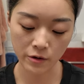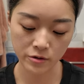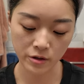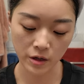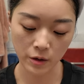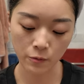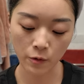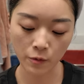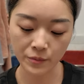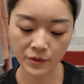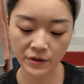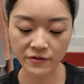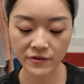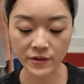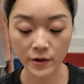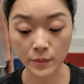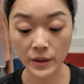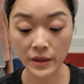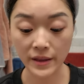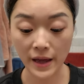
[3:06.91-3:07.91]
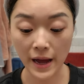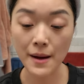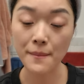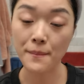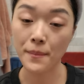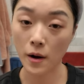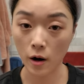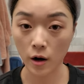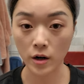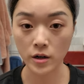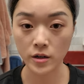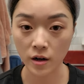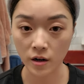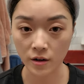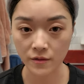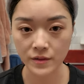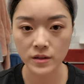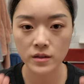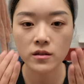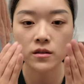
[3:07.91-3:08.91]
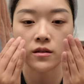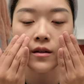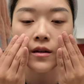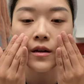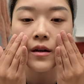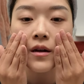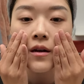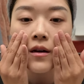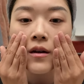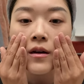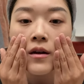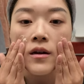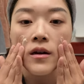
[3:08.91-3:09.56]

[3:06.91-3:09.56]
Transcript: so I won't be filming that part, obviously.